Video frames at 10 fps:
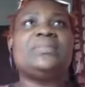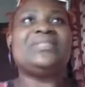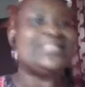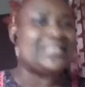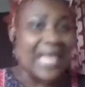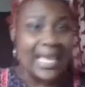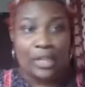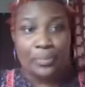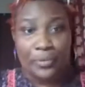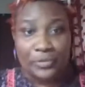
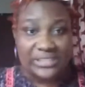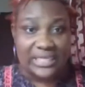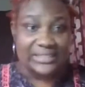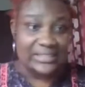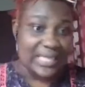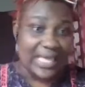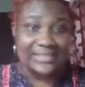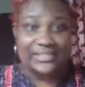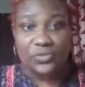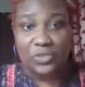denial process, the denial
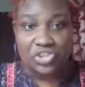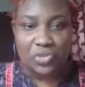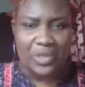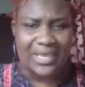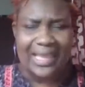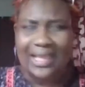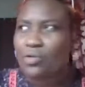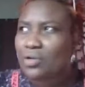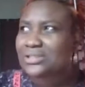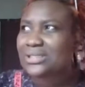situation where you're like,
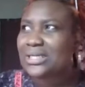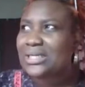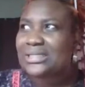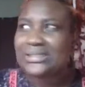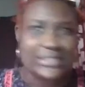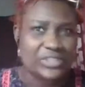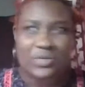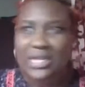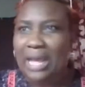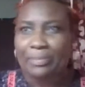God, did this
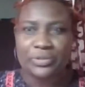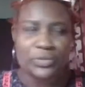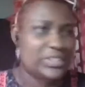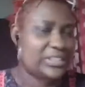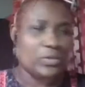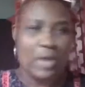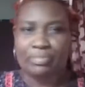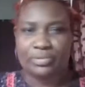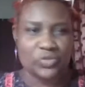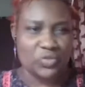really happen? No, this did not
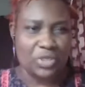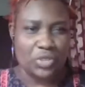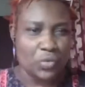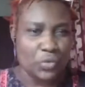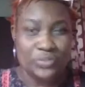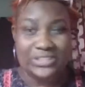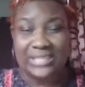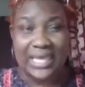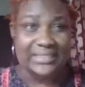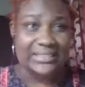happen to me. You
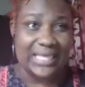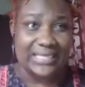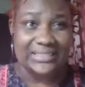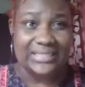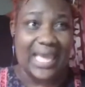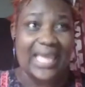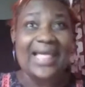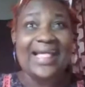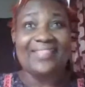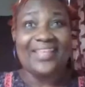deny, deny, deny.
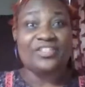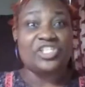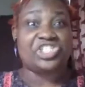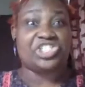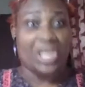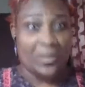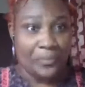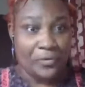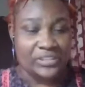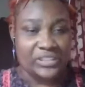Then the shame
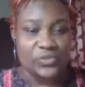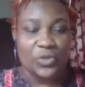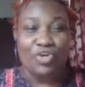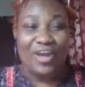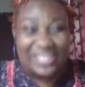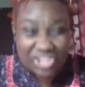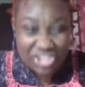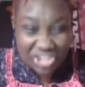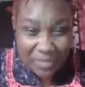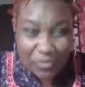process where you're
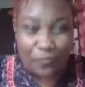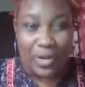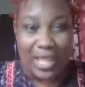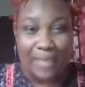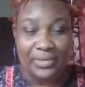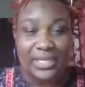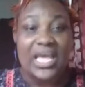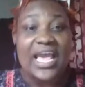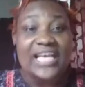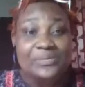ashamed of what happened.
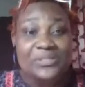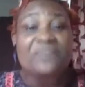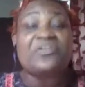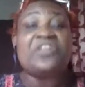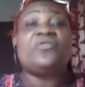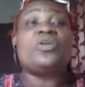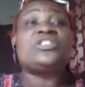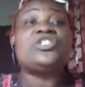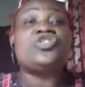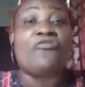Even if it
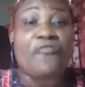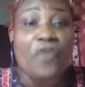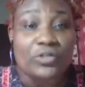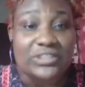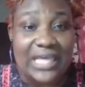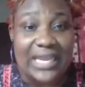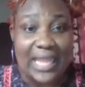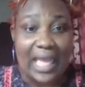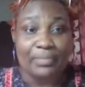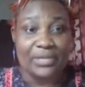wasn't your fault that it
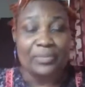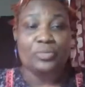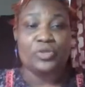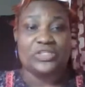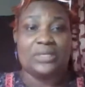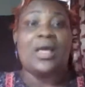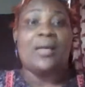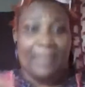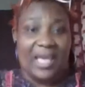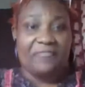happened. I'm going to be using
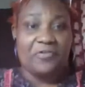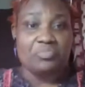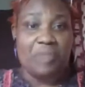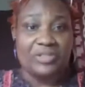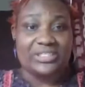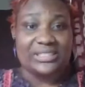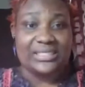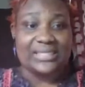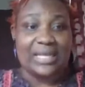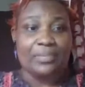my failed marriage as an
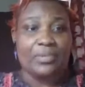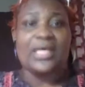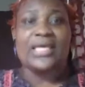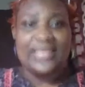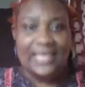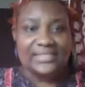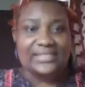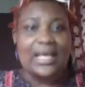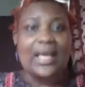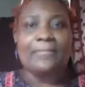example.
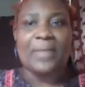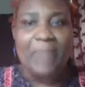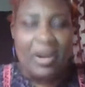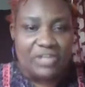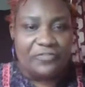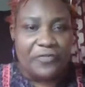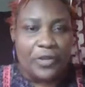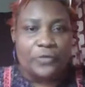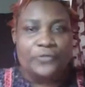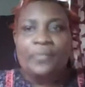Yes, my marriage
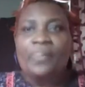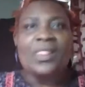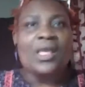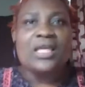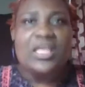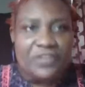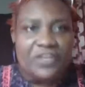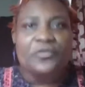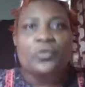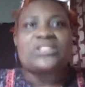failed, even
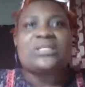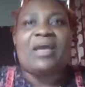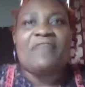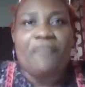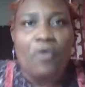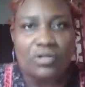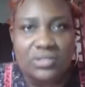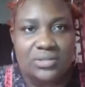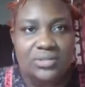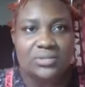if it wasn't my fault.
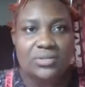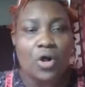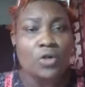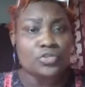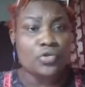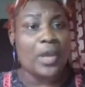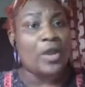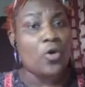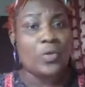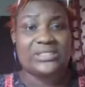Although I
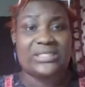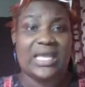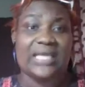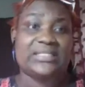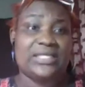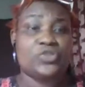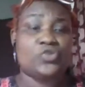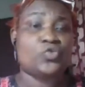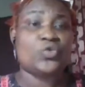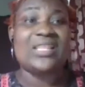always say that it takes
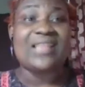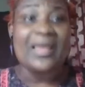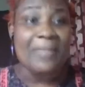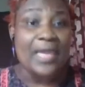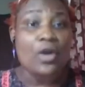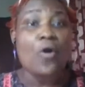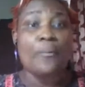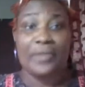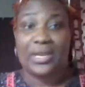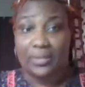two to either make or
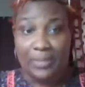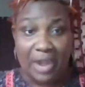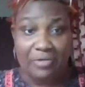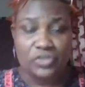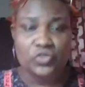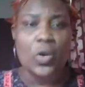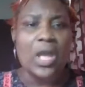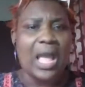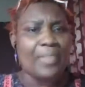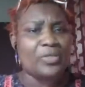break a marriage. So
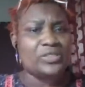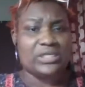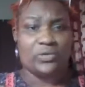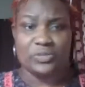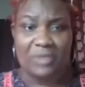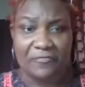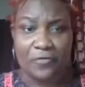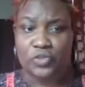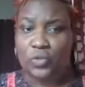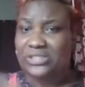I'm not saying it was my
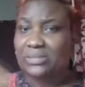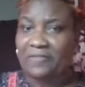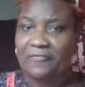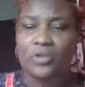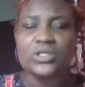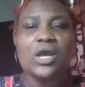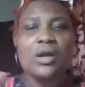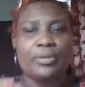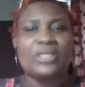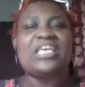fault or it wasn't my fault,
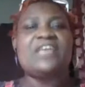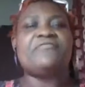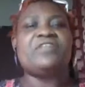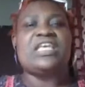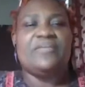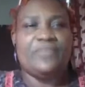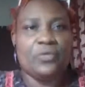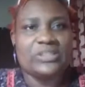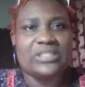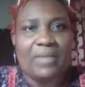but even if it
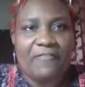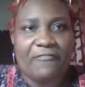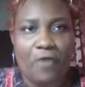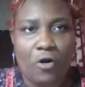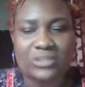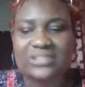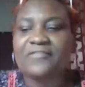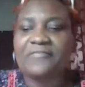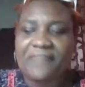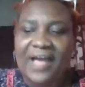wasn't my fault,
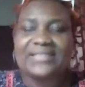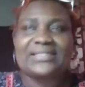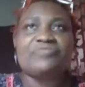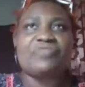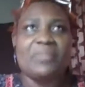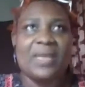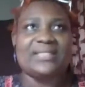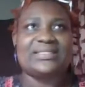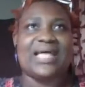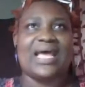the fact still
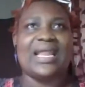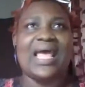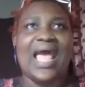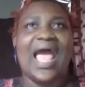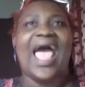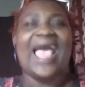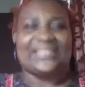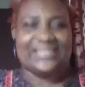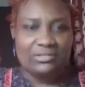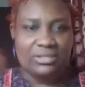remains that I
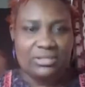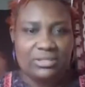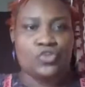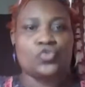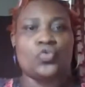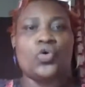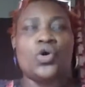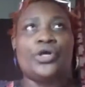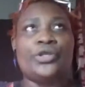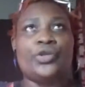still need to,